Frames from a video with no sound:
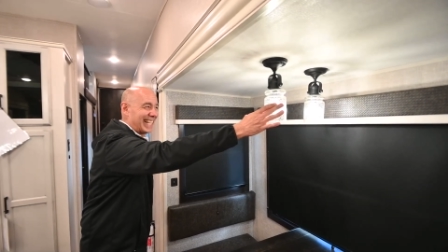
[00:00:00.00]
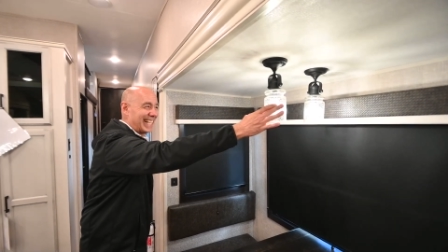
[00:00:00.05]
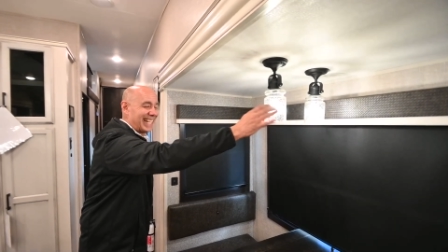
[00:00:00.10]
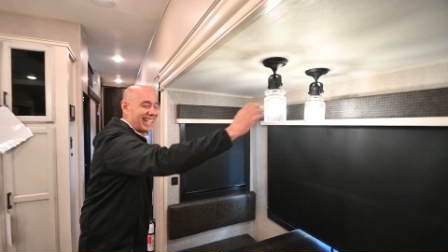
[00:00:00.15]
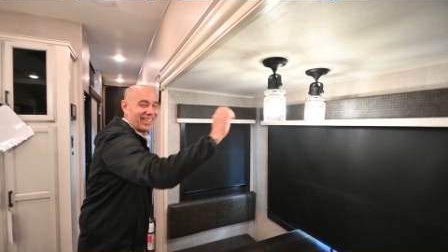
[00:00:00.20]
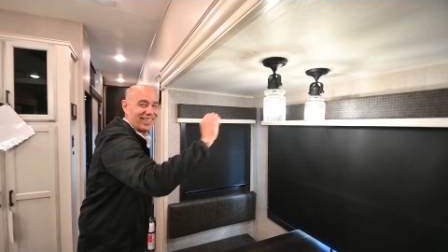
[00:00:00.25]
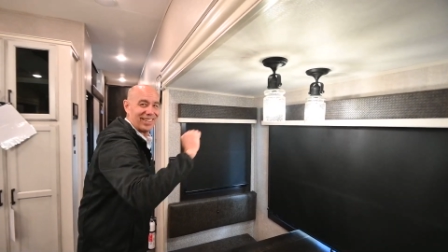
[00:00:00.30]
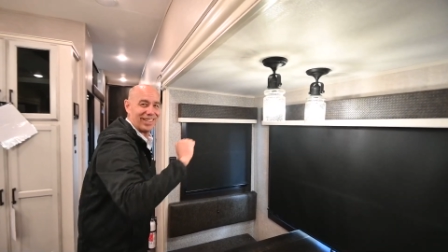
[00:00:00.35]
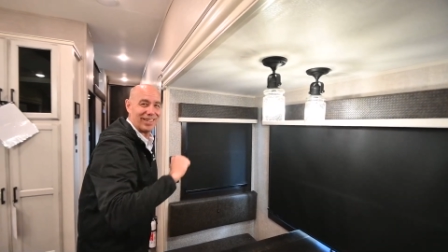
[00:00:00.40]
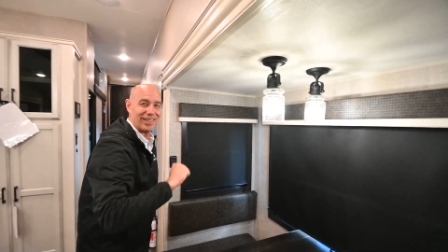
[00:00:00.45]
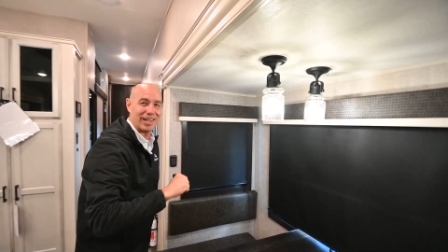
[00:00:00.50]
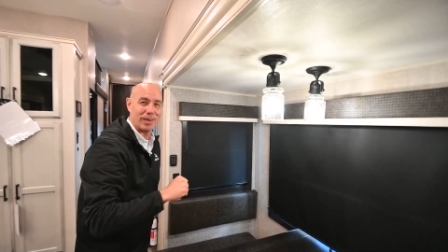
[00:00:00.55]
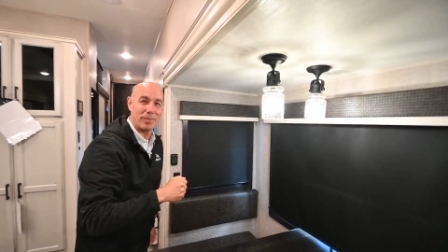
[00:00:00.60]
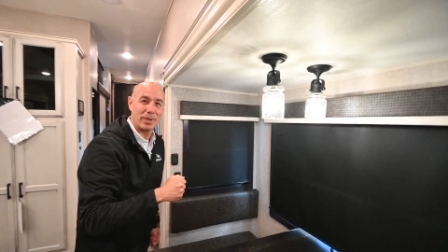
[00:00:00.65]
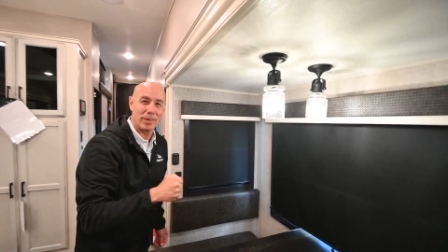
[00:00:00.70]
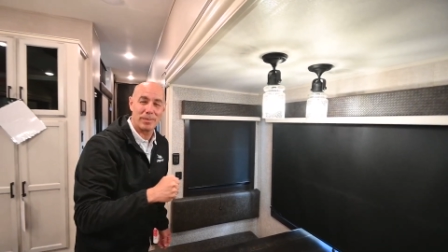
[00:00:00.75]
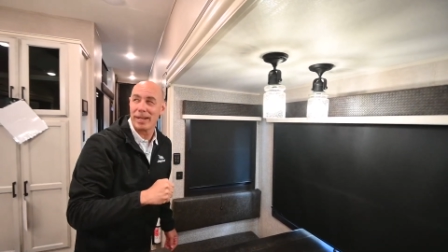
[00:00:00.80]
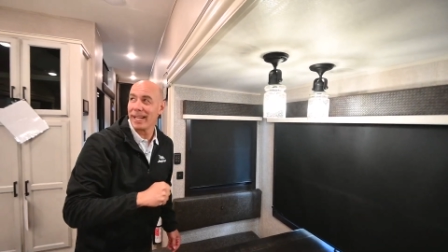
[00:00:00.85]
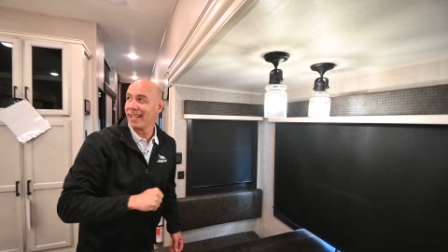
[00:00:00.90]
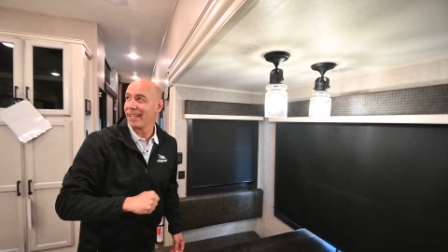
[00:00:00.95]
I don't know. I'll
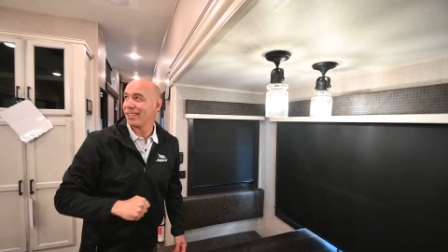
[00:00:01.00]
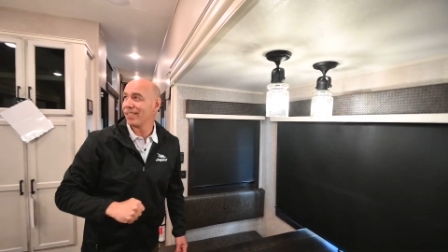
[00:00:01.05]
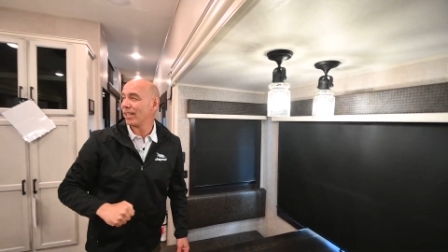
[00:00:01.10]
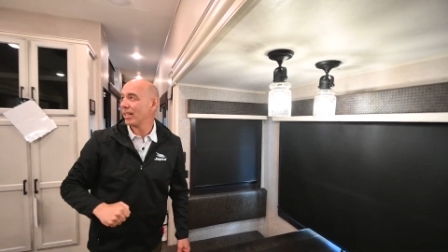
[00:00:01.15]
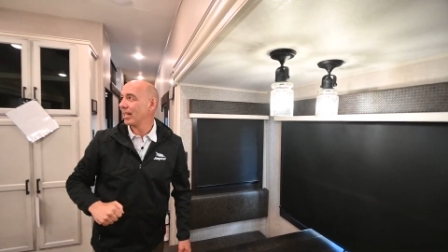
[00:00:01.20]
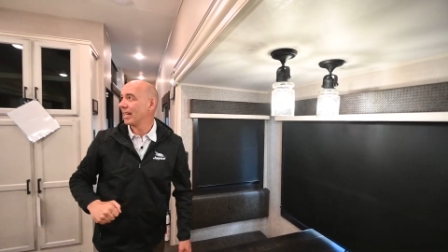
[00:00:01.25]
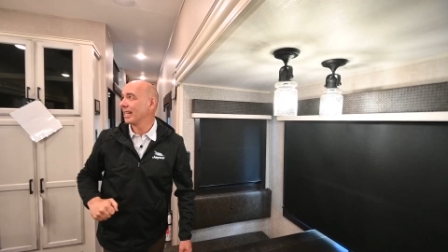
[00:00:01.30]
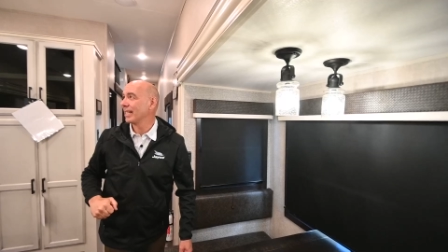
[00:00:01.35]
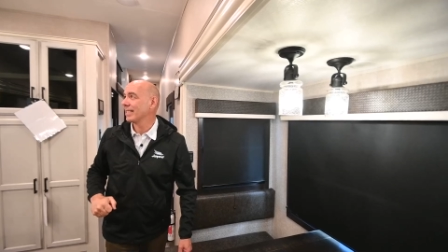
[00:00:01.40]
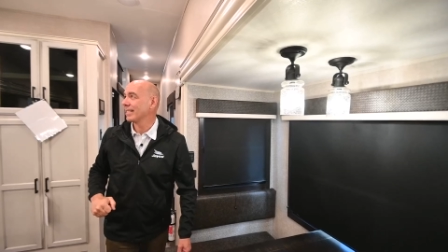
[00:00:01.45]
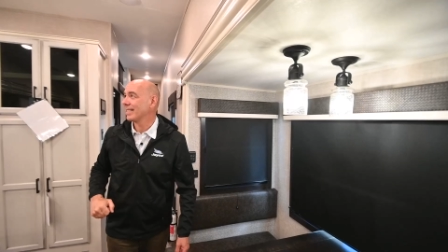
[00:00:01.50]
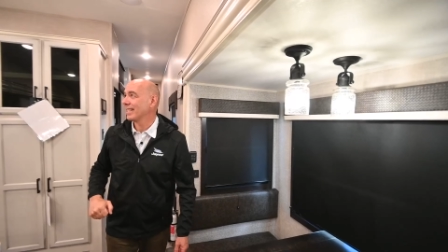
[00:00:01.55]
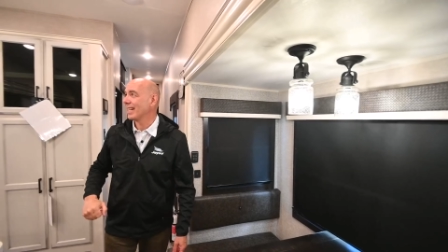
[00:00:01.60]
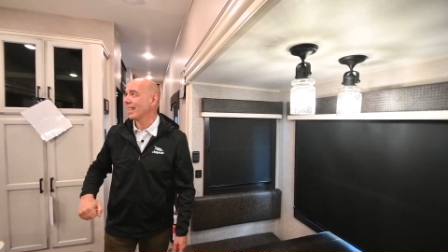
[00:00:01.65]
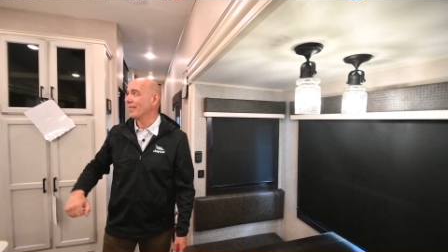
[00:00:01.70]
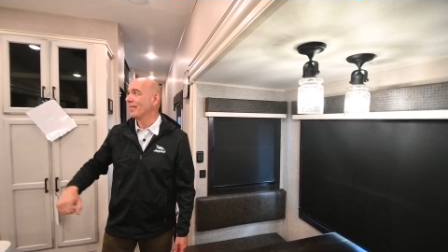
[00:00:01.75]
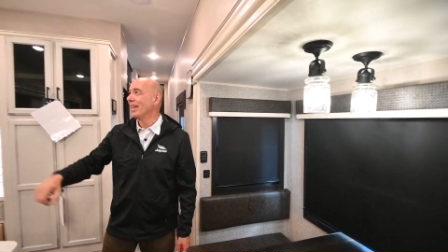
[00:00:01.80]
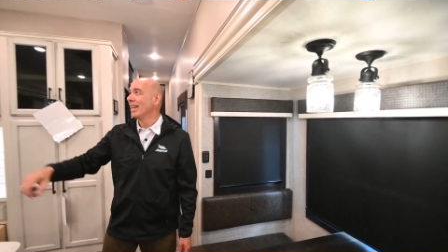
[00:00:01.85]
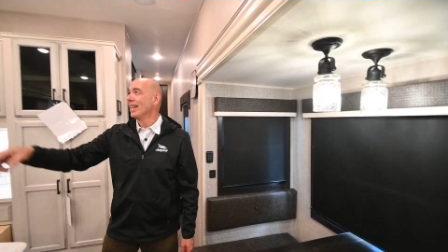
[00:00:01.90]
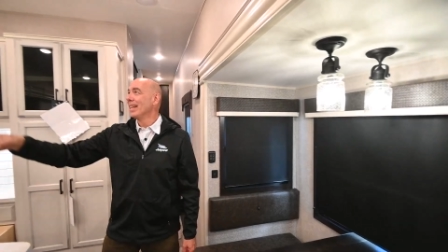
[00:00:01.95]
bring my guitar next
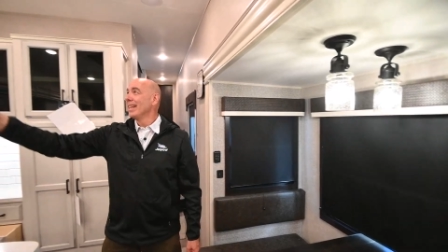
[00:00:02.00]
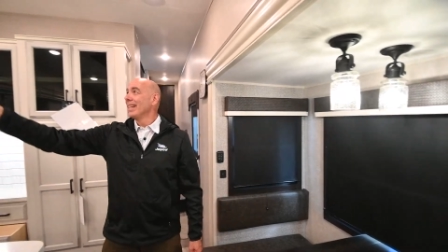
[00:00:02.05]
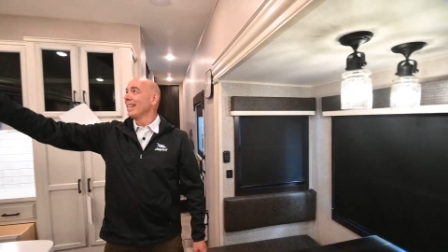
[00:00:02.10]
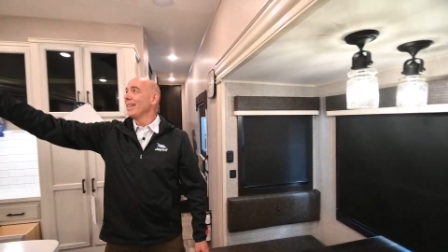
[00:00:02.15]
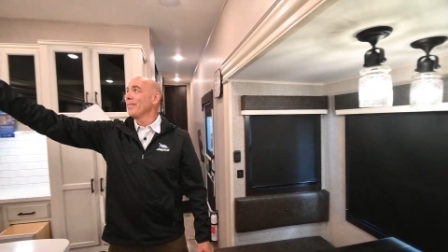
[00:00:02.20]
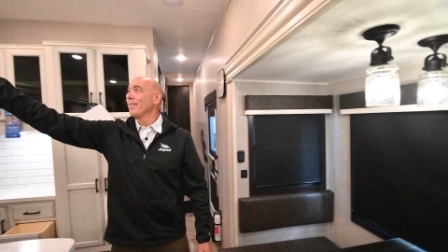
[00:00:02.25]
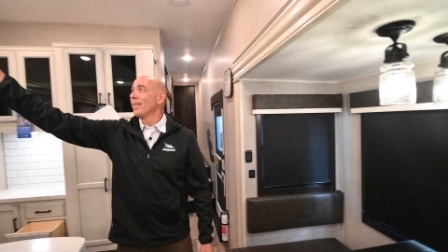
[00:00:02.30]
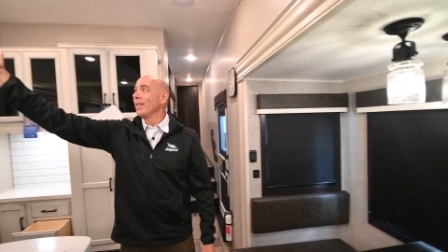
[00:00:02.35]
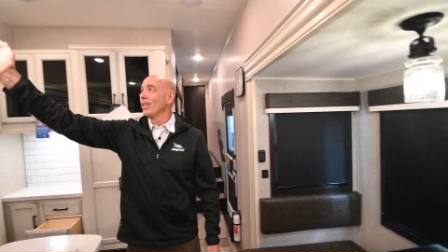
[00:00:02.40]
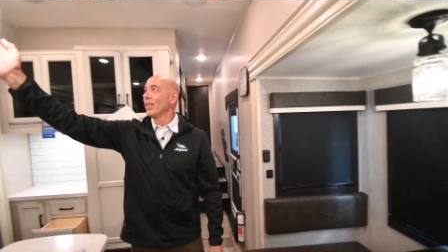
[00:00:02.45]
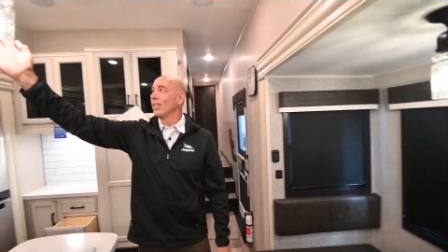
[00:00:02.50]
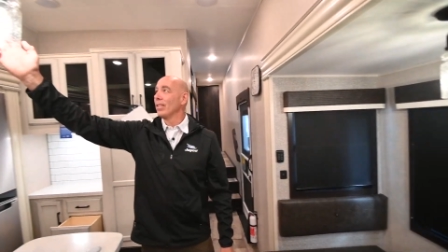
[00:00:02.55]
time. Yep, they're